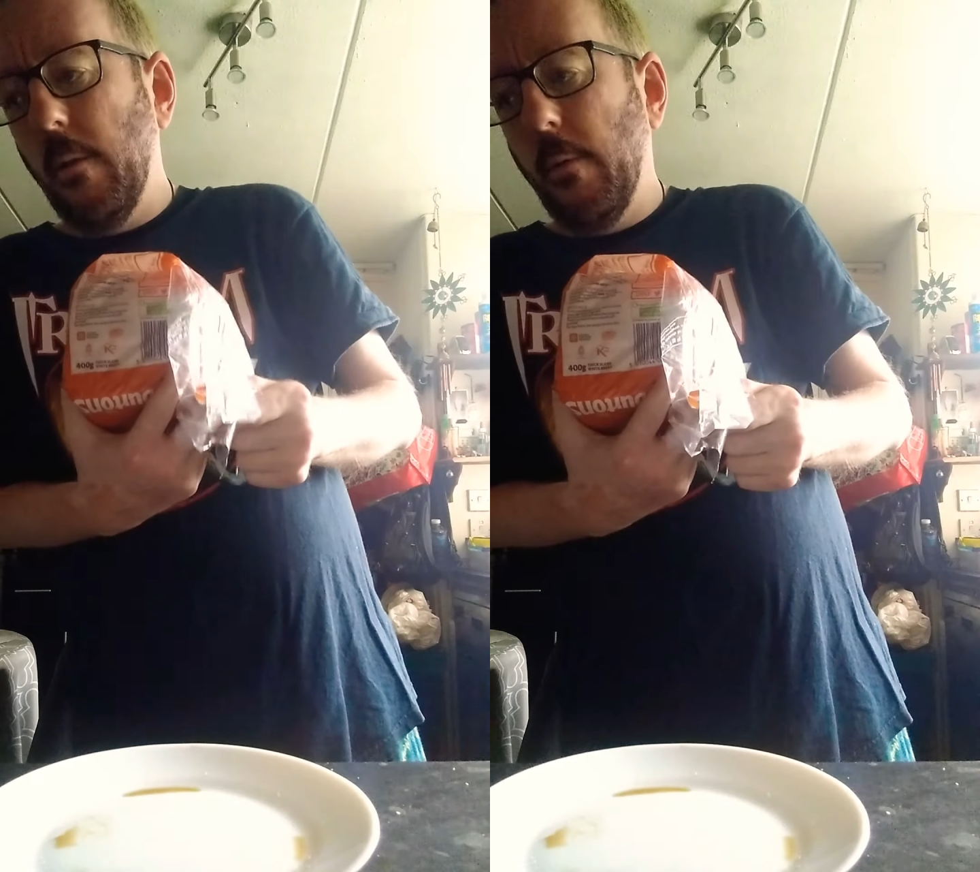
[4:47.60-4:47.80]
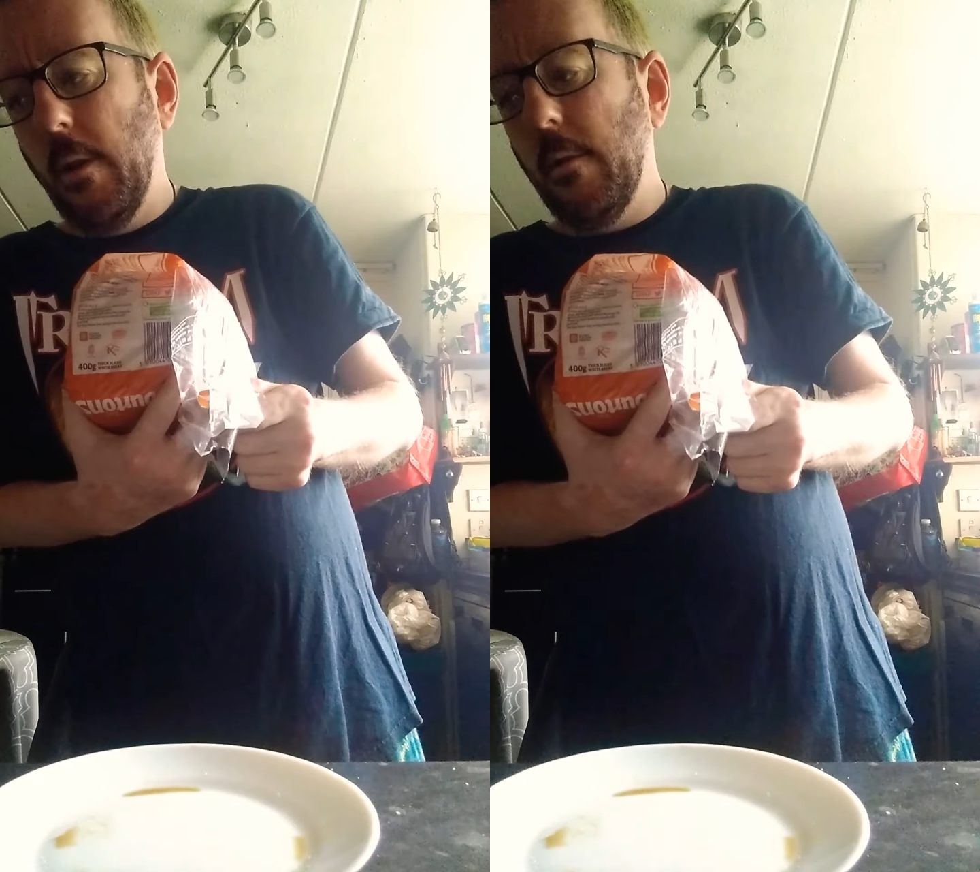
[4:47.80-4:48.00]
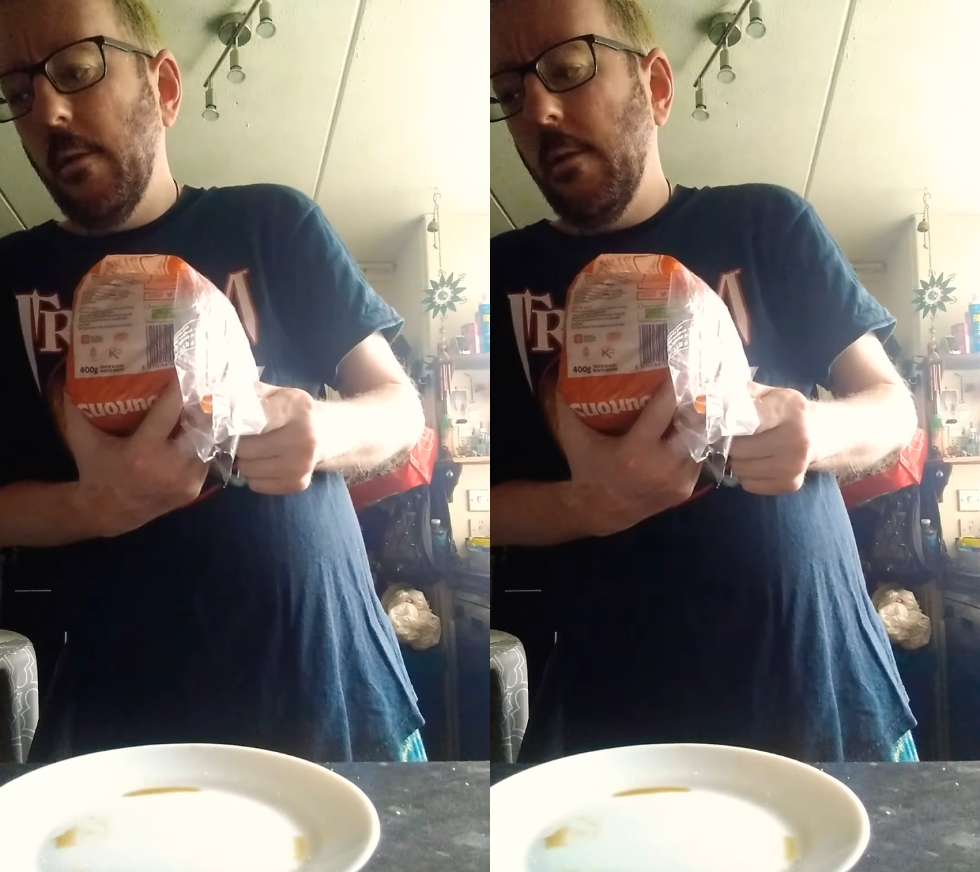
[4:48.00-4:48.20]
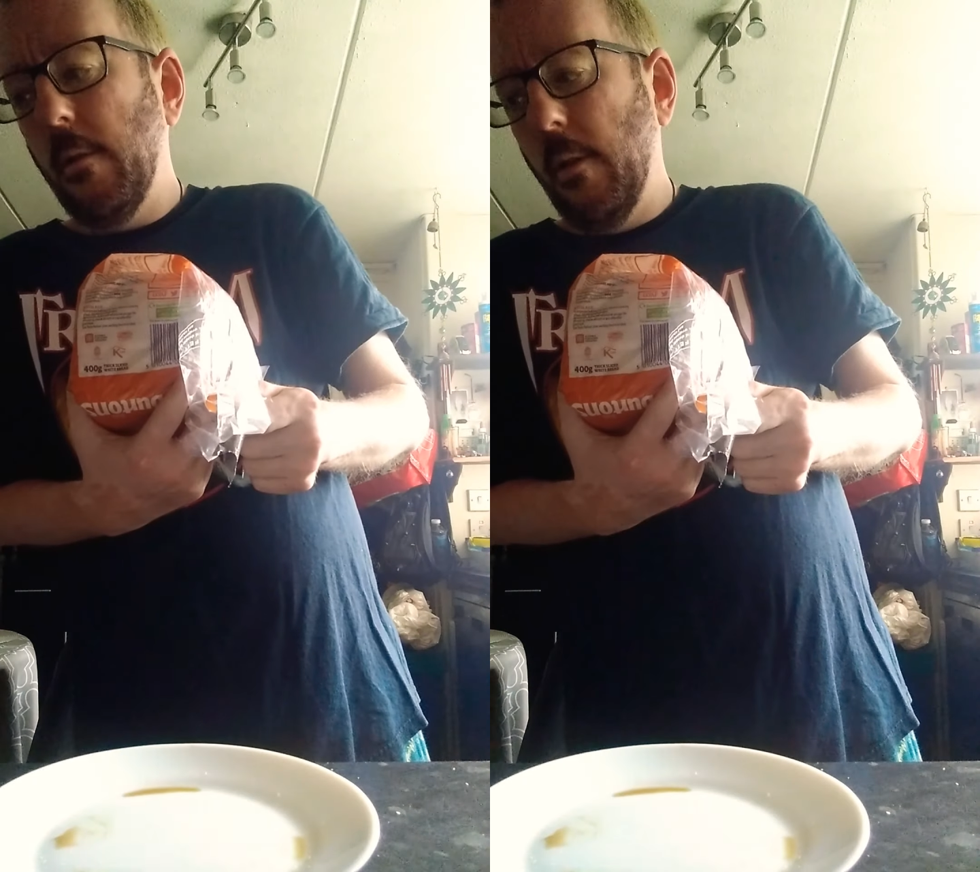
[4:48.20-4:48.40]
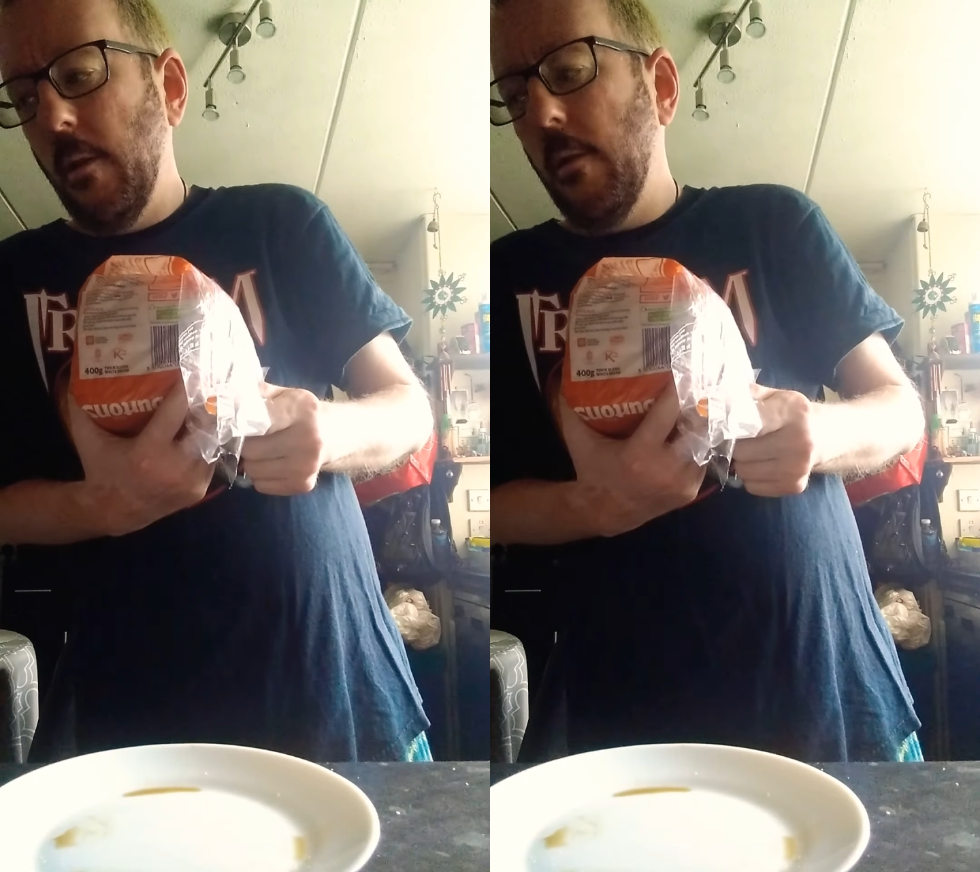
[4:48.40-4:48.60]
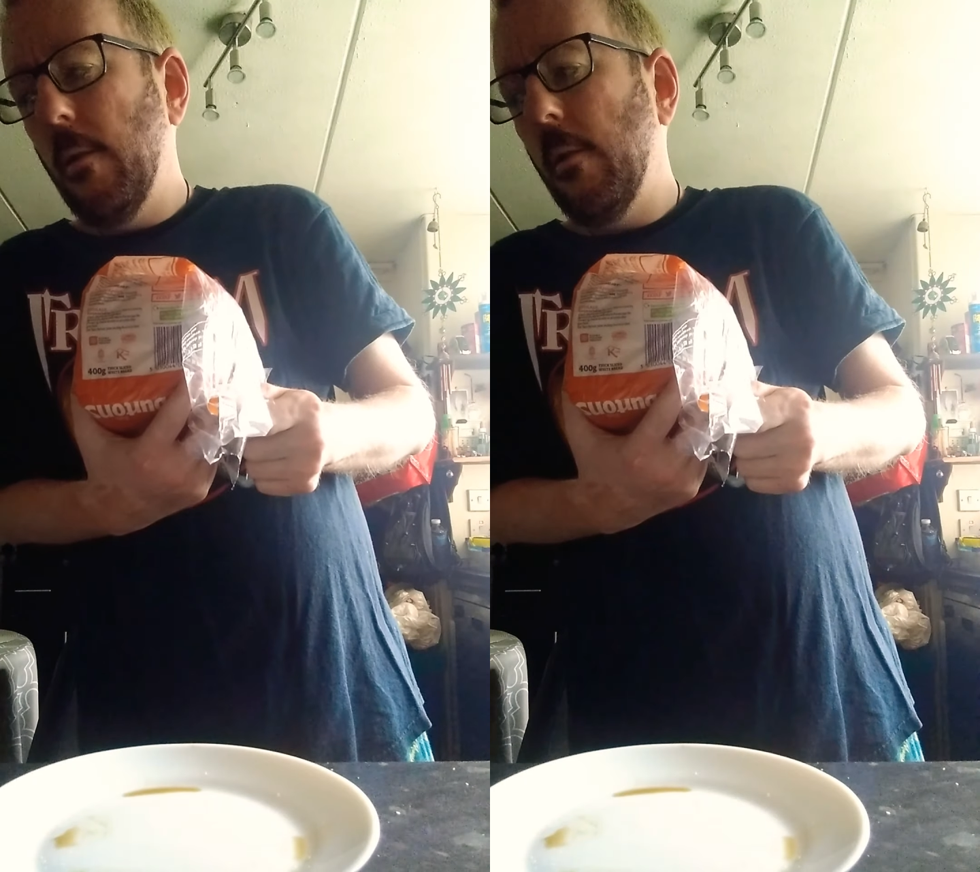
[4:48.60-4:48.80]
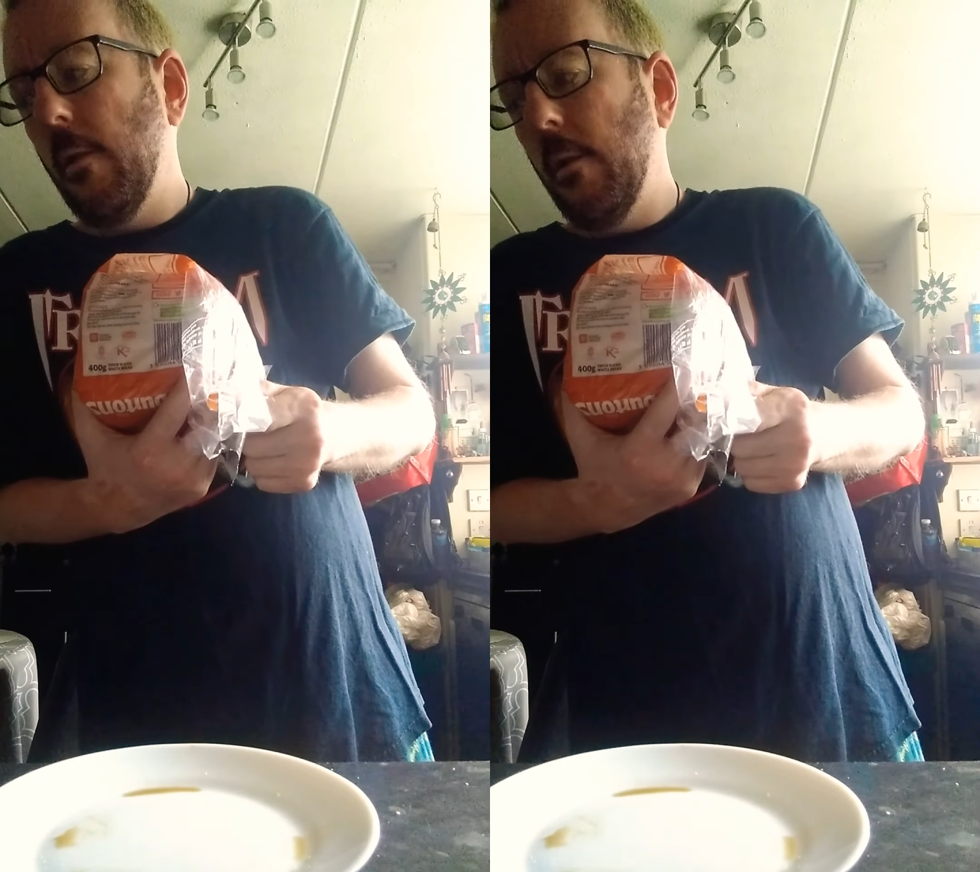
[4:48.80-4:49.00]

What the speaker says: 1, 2,